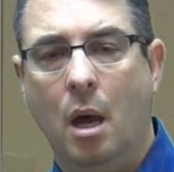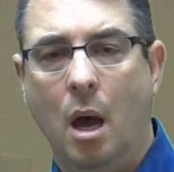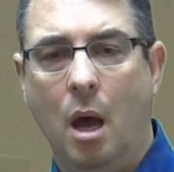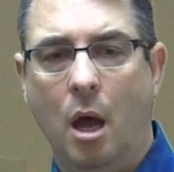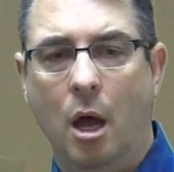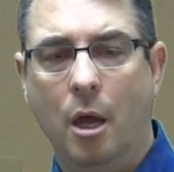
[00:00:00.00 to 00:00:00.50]

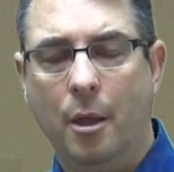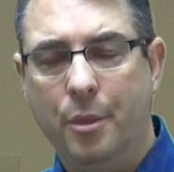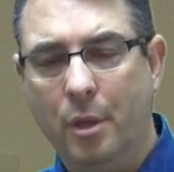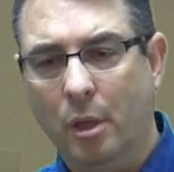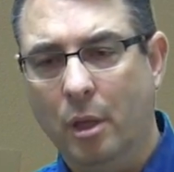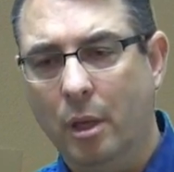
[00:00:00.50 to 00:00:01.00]

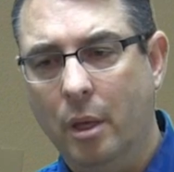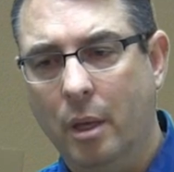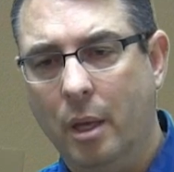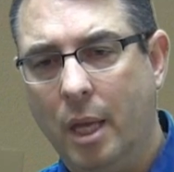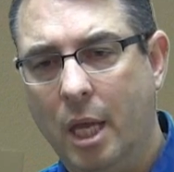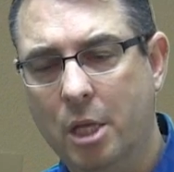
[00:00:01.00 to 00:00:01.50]

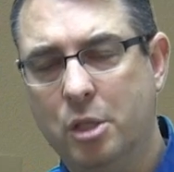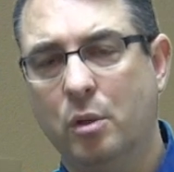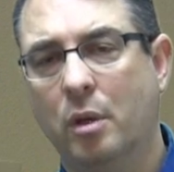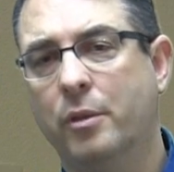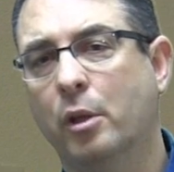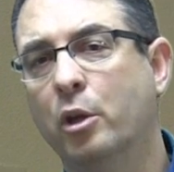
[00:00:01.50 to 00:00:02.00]
The
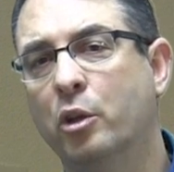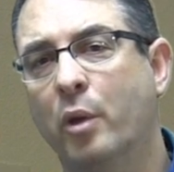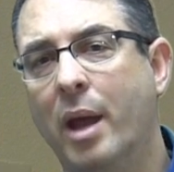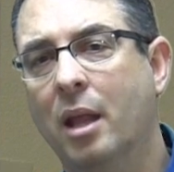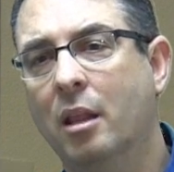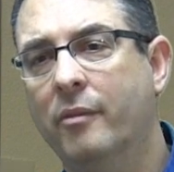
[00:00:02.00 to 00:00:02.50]
history of the lunar
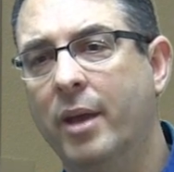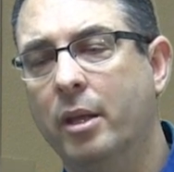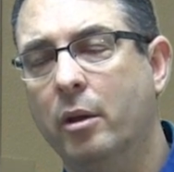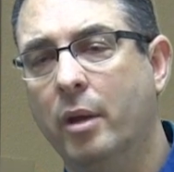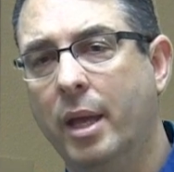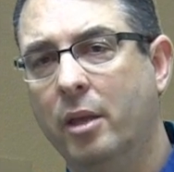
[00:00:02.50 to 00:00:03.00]

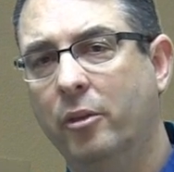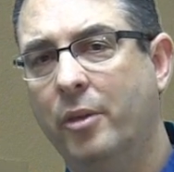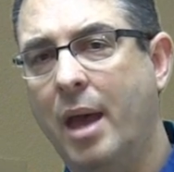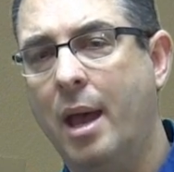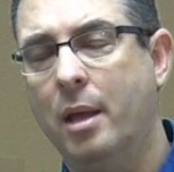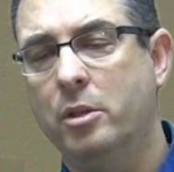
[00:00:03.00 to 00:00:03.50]
elevator is
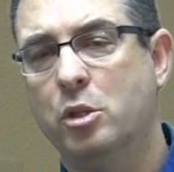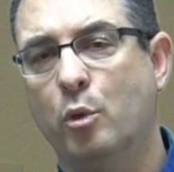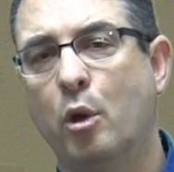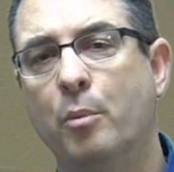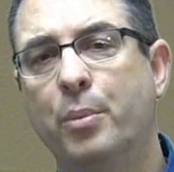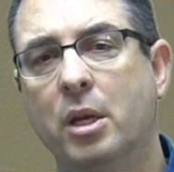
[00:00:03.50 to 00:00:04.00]
that
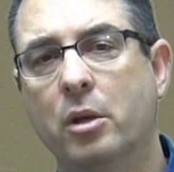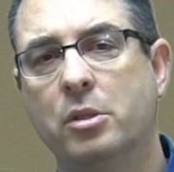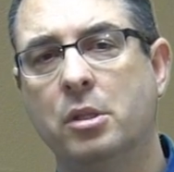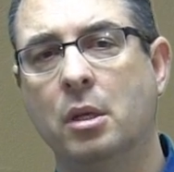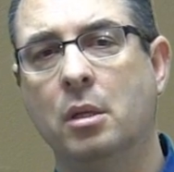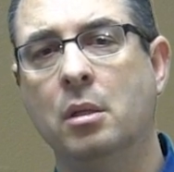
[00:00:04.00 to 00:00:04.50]
Jerome
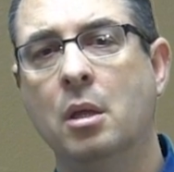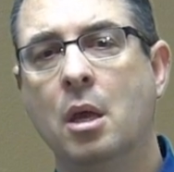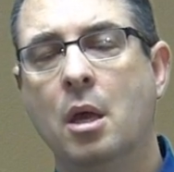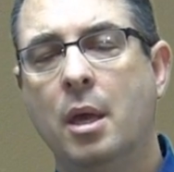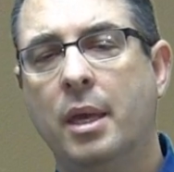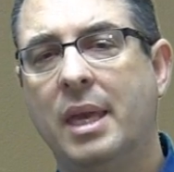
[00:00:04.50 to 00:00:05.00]
Pearson
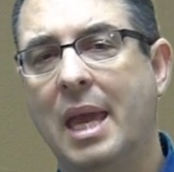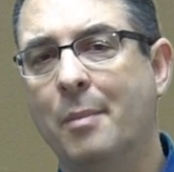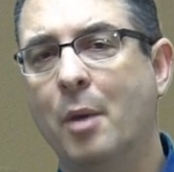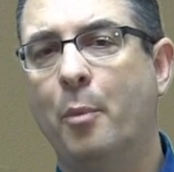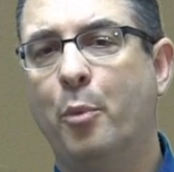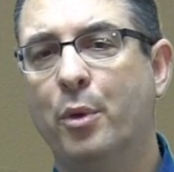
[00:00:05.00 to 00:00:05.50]
came
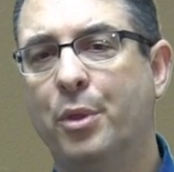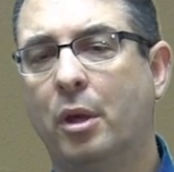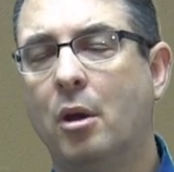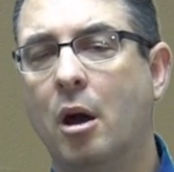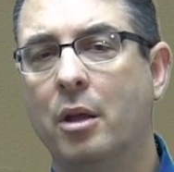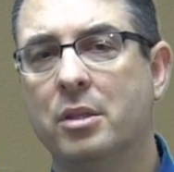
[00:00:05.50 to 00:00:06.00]
up with the
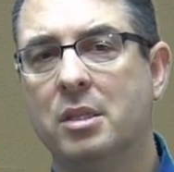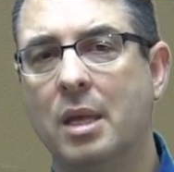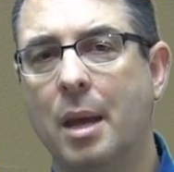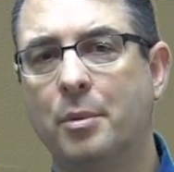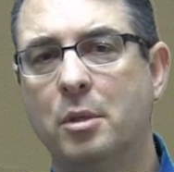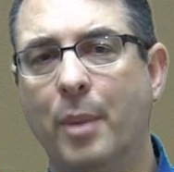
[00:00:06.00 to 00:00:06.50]

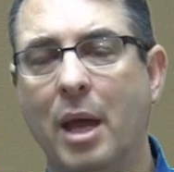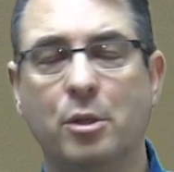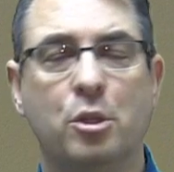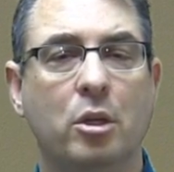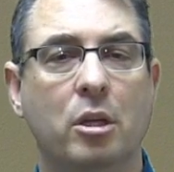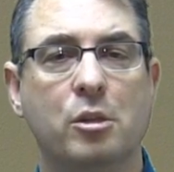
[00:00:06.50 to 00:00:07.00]
concept about
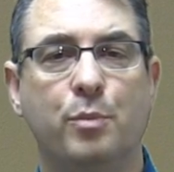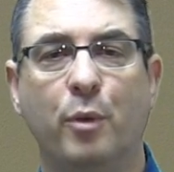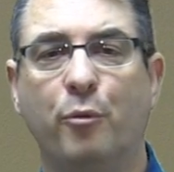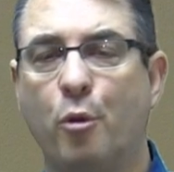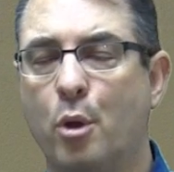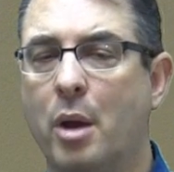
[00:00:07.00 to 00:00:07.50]
2 years
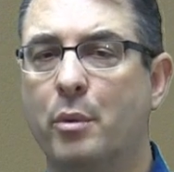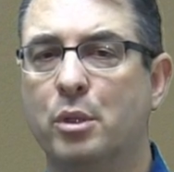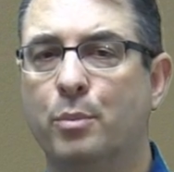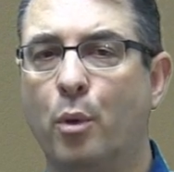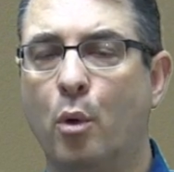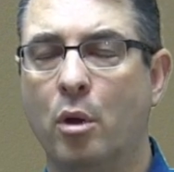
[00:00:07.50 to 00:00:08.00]
before I
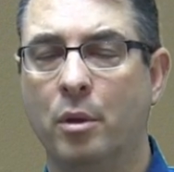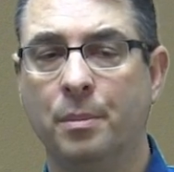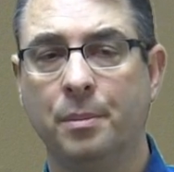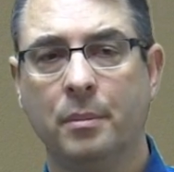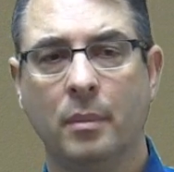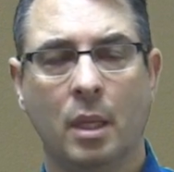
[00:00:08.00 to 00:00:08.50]
was
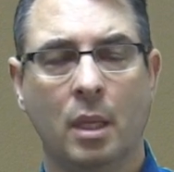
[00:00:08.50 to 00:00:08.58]
born.